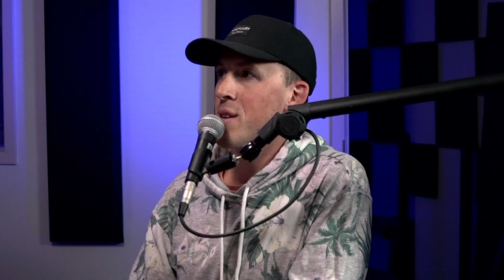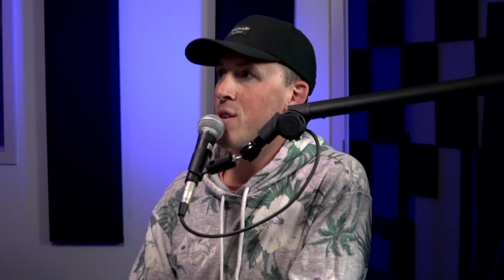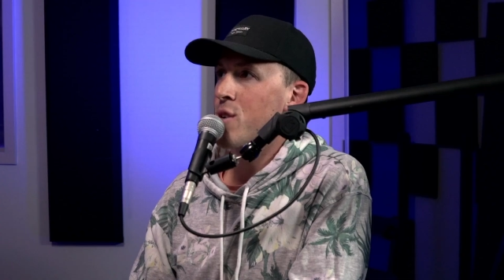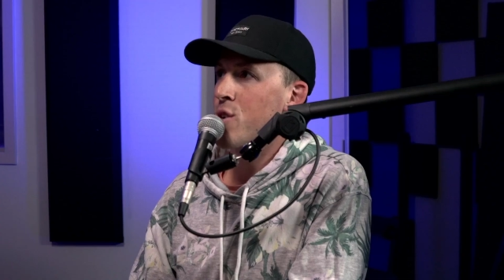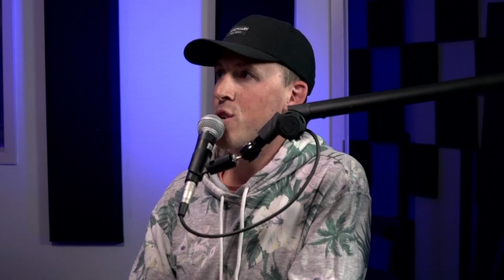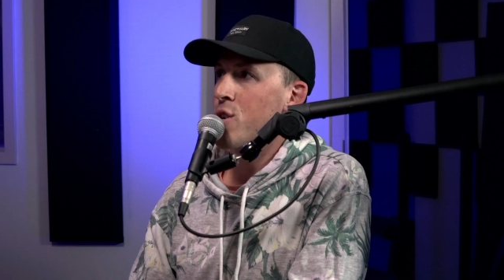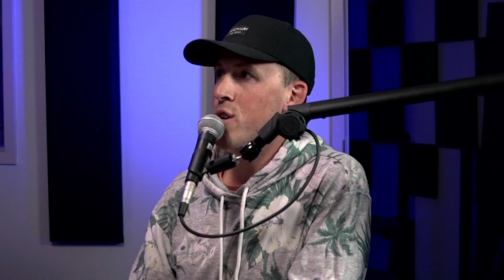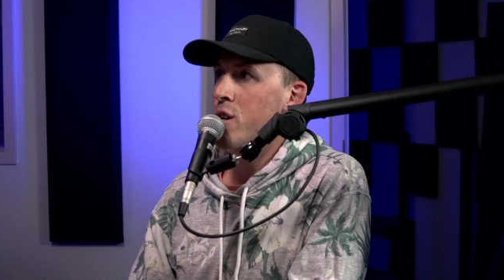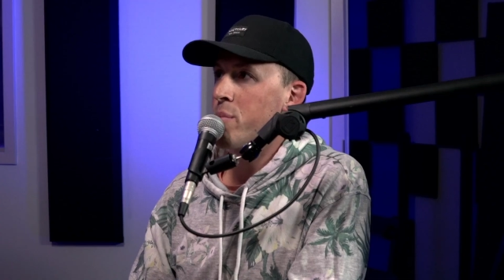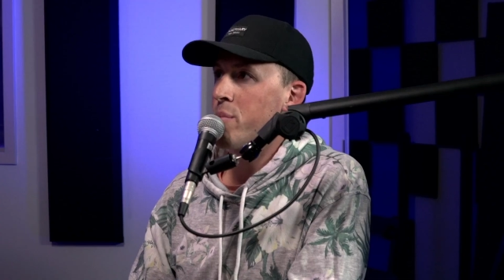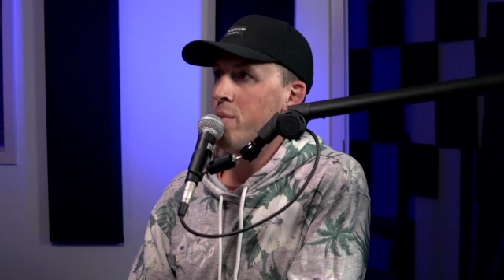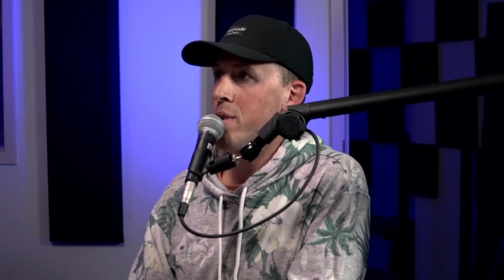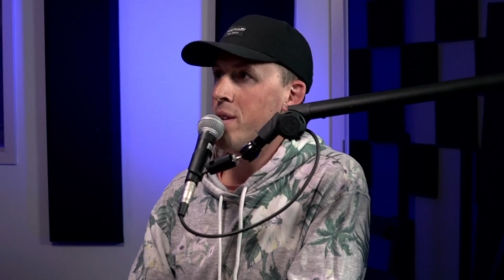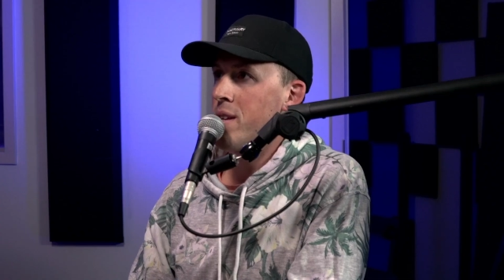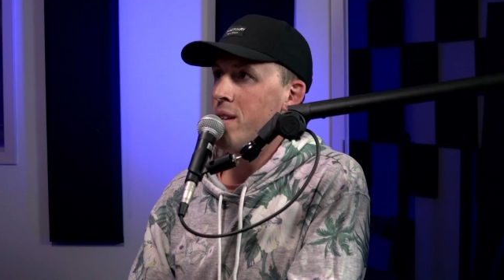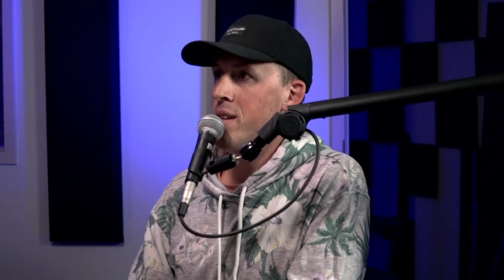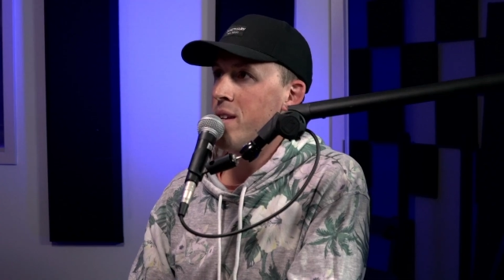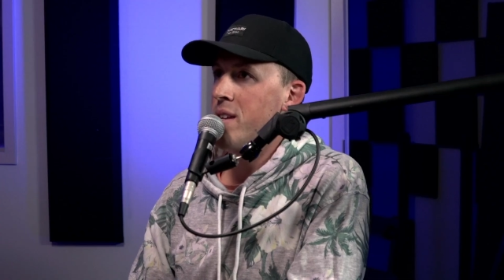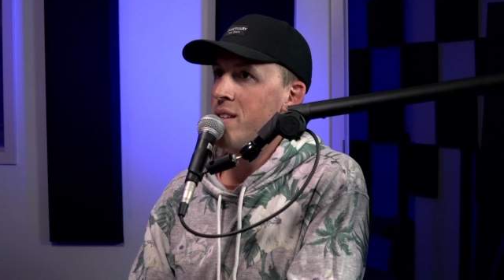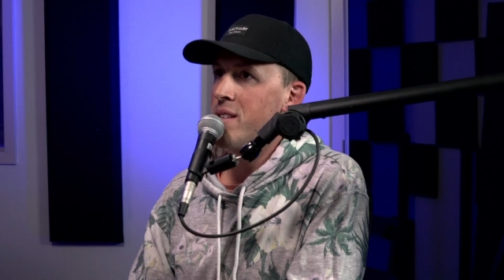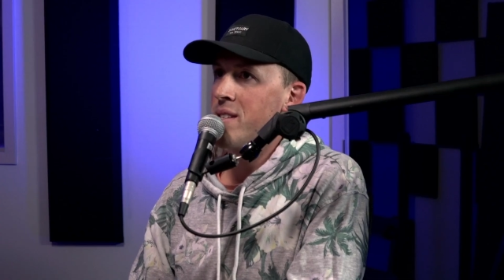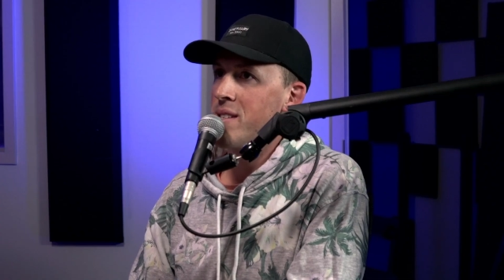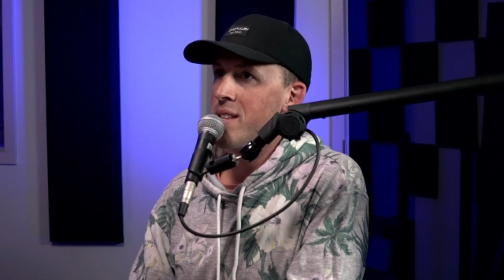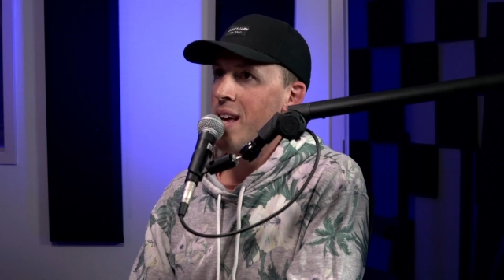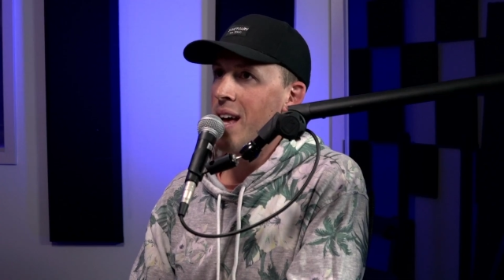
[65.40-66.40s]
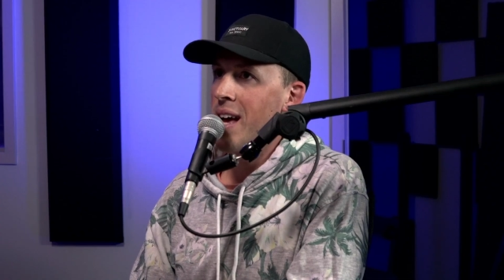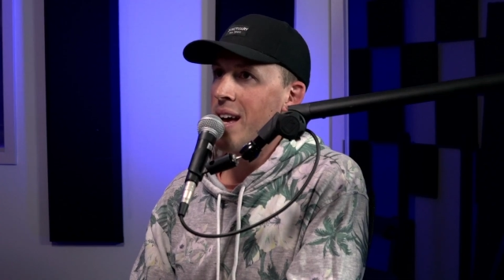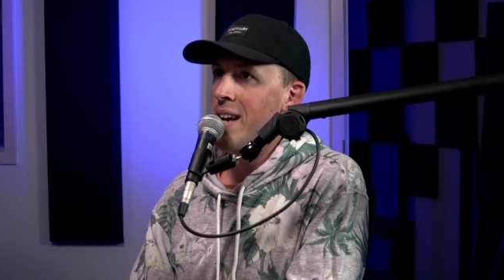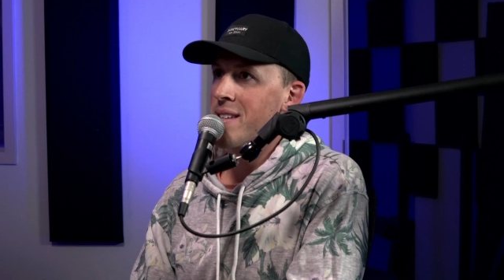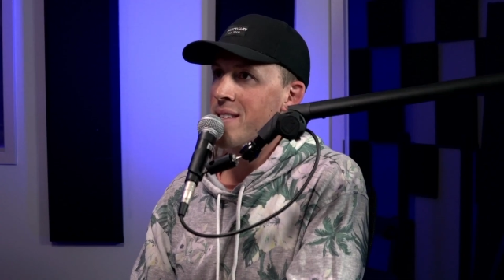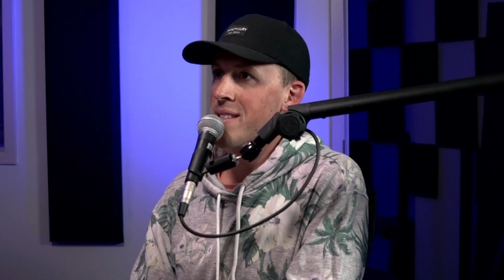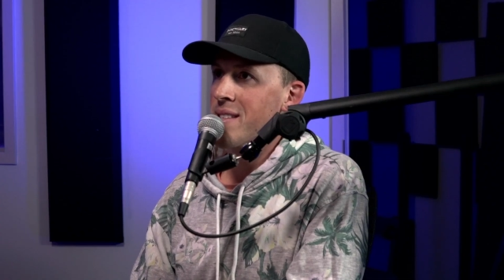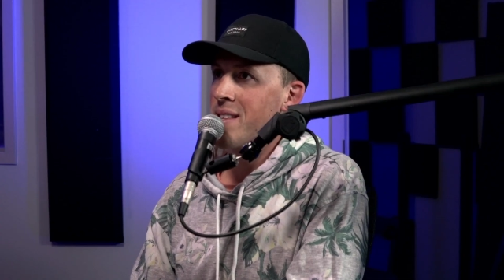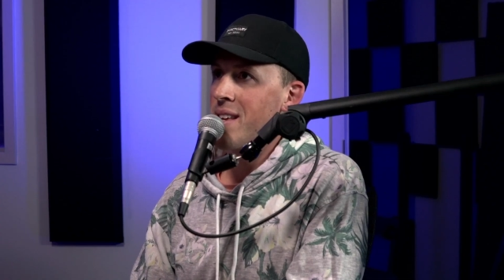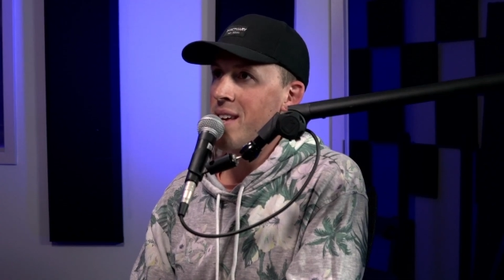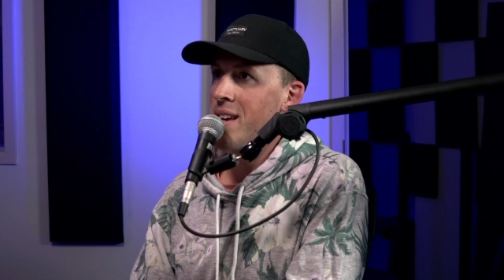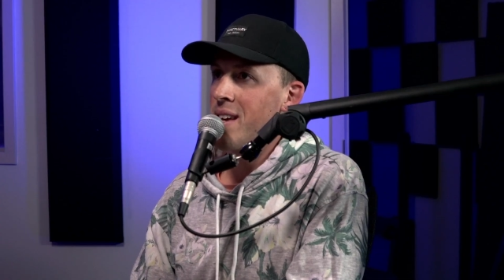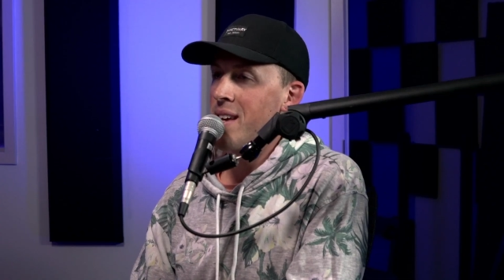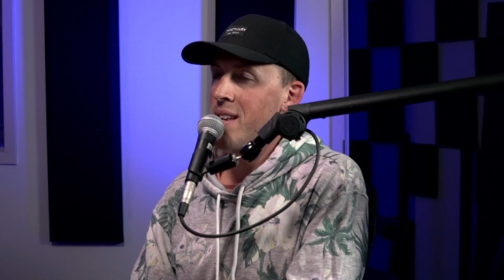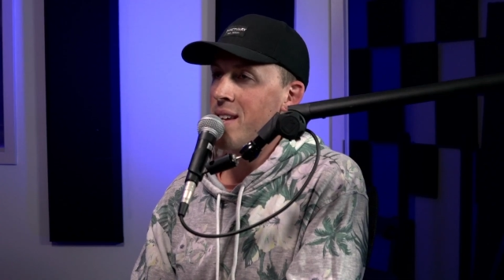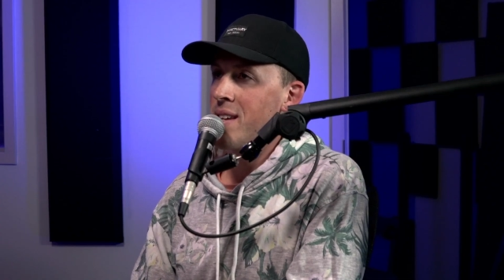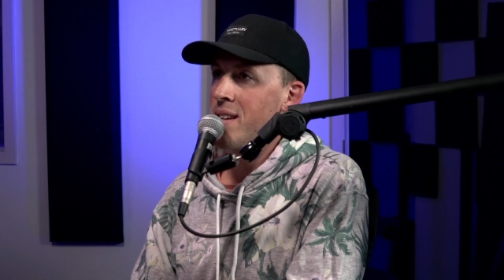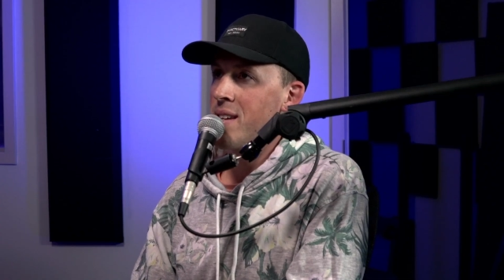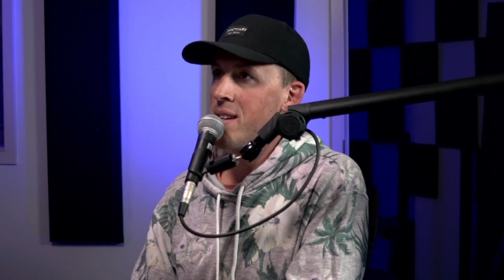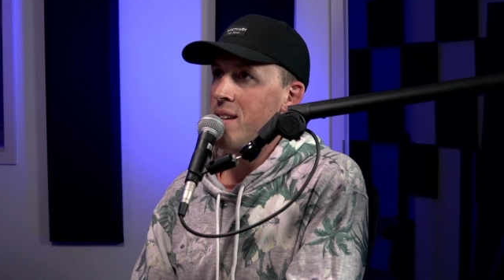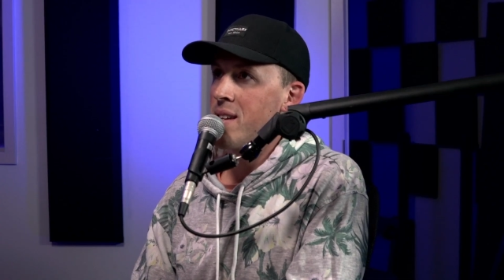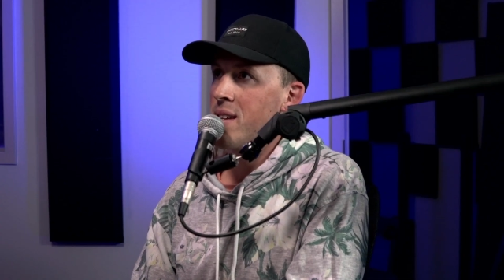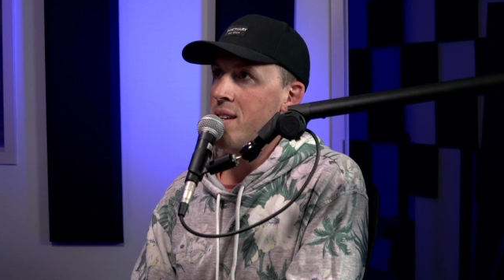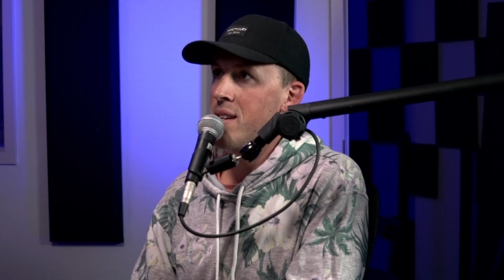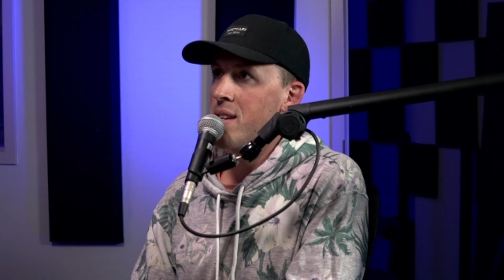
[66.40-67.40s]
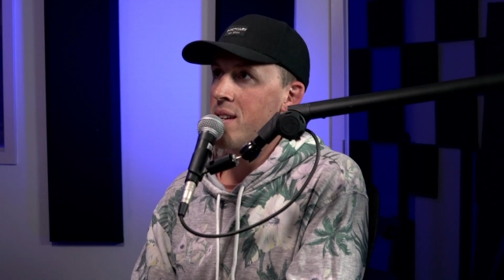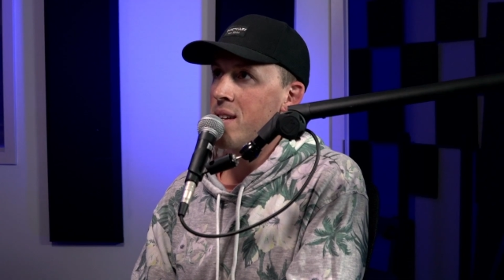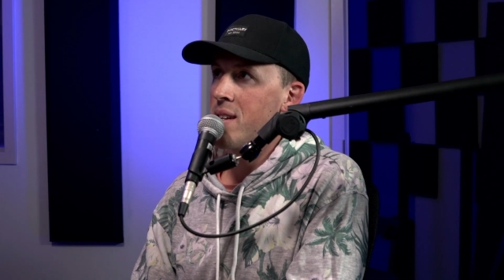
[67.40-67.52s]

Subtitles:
that Kermit is Aslan